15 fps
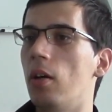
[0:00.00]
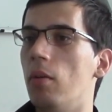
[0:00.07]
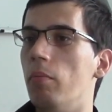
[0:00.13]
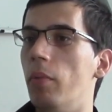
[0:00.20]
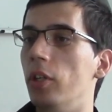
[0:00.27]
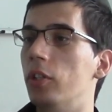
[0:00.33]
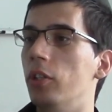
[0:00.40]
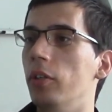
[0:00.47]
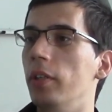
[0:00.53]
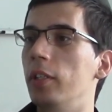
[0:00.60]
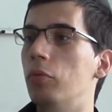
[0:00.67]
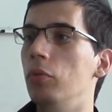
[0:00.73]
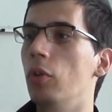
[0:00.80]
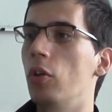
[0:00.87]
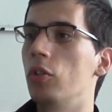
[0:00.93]
but uh,
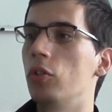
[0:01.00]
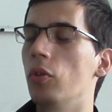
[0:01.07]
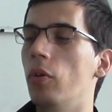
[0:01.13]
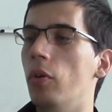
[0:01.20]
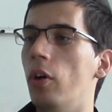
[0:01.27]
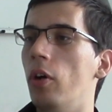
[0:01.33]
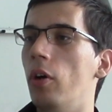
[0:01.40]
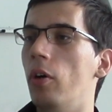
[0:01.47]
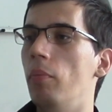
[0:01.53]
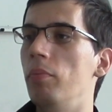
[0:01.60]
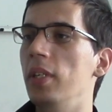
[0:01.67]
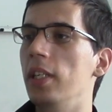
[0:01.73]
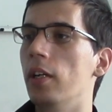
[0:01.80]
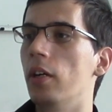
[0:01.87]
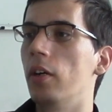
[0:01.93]
it could also uh,
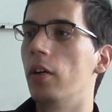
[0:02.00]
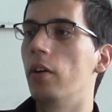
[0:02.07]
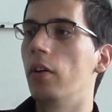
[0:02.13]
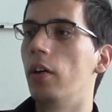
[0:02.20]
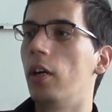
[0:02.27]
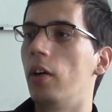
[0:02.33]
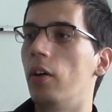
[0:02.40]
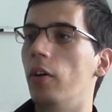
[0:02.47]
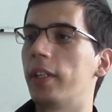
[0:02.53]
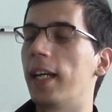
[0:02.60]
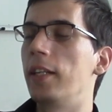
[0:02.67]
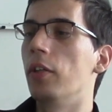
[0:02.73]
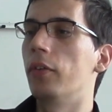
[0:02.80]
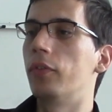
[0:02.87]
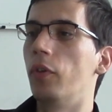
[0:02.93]
be a, a
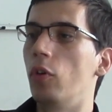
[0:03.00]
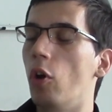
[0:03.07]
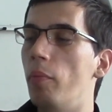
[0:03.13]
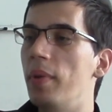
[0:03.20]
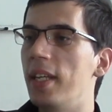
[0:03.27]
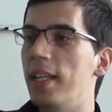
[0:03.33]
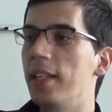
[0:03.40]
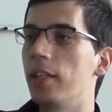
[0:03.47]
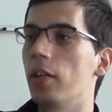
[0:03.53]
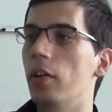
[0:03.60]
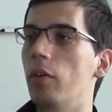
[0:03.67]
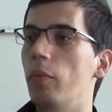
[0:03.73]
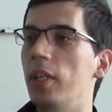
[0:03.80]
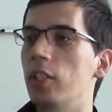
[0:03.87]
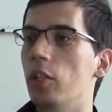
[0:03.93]
kind of a lobbying
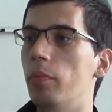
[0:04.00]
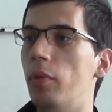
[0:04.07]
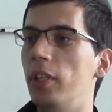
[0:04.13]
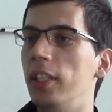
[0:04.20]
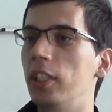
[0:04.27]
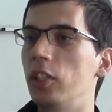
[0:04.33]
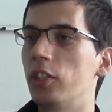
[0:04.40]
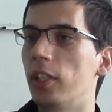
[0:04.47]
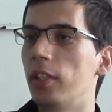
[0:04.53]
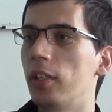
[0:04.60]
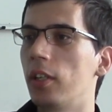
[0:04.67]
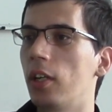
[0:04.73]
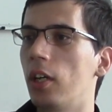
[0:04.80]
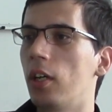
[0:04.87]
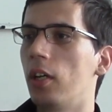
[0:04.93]
uh, with a politician.
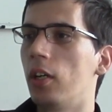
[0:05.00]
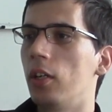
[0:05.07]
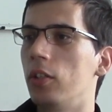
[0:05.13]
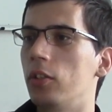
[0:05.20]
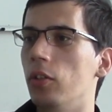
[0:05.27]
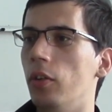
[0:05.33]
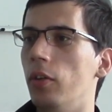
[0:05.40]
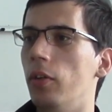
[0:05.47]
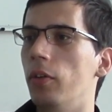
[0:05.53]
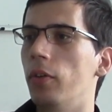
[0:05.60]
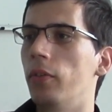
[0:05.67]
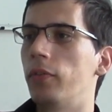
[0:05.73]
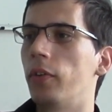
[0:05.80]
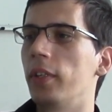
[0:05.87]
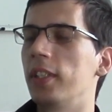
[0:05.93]

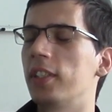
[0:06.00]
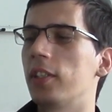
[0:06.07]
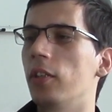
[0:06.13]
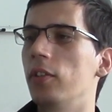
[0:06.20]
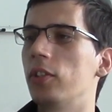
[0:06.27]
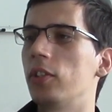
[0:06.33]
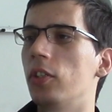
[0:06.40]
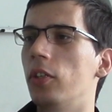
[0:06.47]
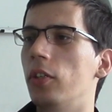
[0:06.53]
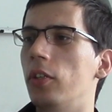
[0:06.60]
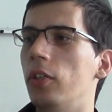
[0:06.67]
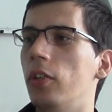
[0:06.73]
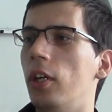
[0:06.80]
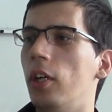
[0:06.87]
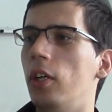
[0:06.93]
So, for instance,
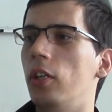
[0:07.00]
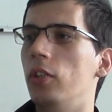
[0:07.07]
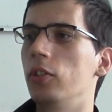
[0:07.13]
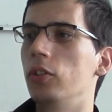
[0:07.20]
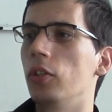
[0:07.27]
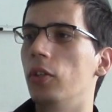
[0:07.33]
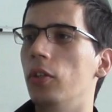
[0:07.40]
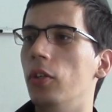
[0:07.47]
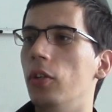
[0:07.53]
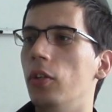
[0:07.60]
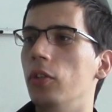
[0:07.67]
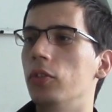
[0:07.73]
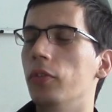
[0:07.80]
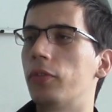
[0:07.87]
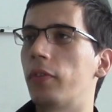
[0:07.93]
uh,
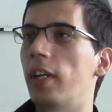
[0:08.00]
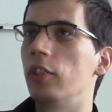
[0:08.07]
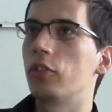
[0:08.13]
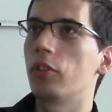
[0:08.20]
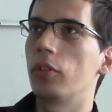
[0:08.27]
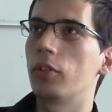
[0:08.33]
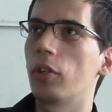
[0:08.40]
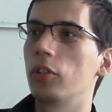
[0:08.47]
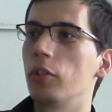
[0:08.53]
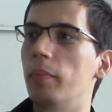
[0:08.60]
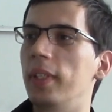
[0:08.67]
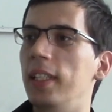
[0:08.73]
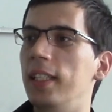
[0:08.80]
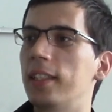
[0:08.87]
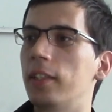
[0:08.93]
the, the French
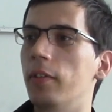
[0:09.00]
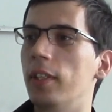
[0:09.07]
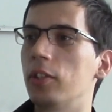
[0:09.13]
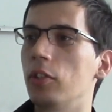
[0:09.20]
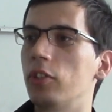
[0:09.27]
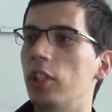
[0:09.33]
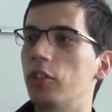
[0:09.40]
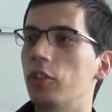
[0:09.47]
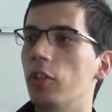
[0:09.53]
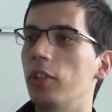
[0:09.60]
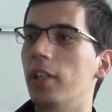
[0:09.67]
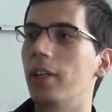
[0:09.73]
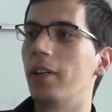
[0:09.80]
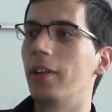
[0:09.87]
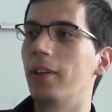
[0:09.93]
Transhumanist
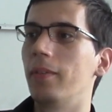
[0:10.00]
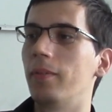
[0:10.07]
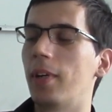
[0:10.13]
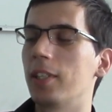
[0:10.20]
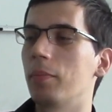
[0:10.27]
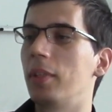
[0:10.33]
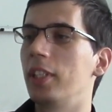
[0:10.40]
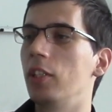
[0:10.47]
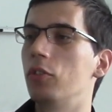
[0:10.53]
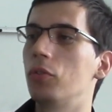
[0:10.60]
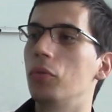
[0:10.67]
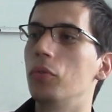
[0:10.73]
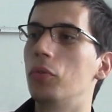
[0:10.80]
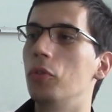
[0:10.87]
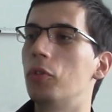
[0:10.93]
Association uh, has managed
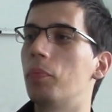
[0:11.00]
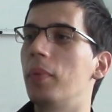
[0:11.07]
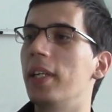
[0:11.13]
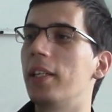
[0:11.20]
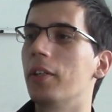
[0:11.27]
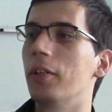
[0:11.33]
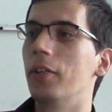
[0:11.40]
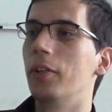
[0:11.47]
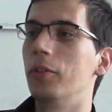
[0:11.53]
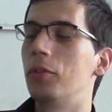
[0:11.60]
to, to speak uh,